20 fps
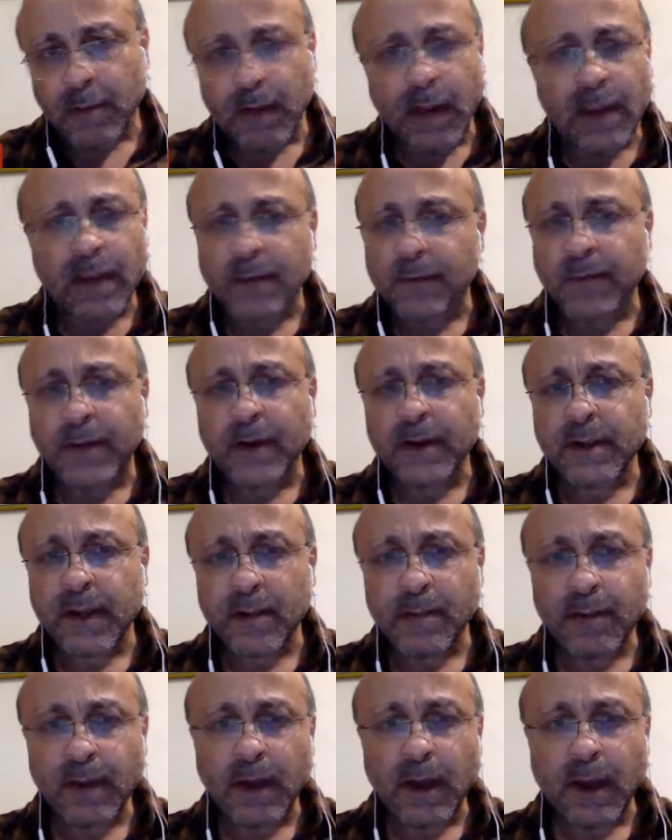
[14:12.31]
like for
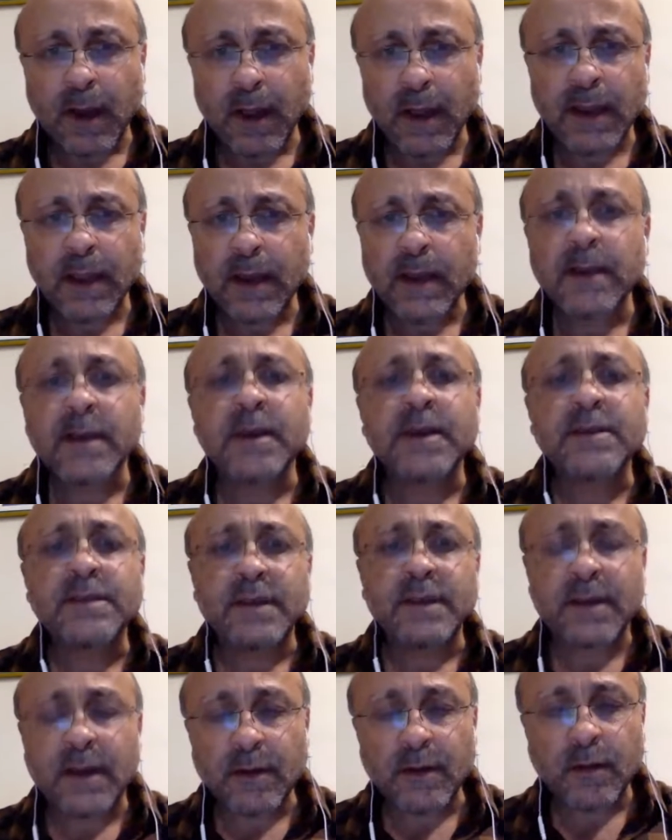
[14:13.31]
example, I can
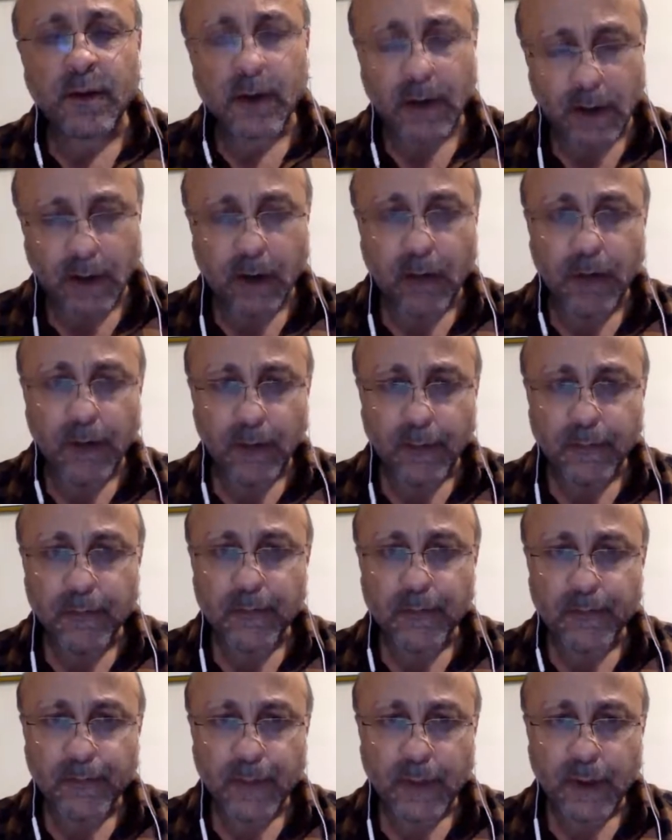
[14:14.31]
easily work out,
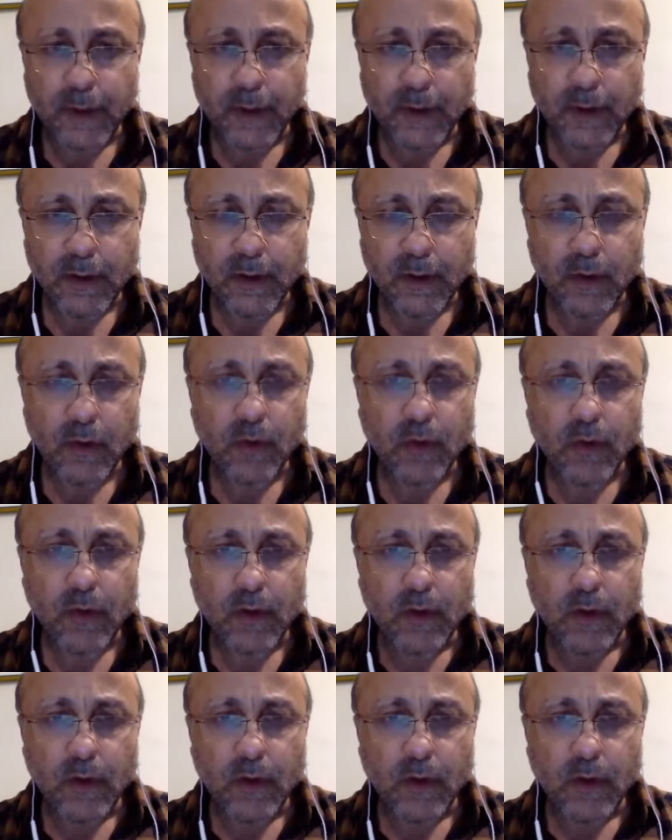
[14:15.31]
you know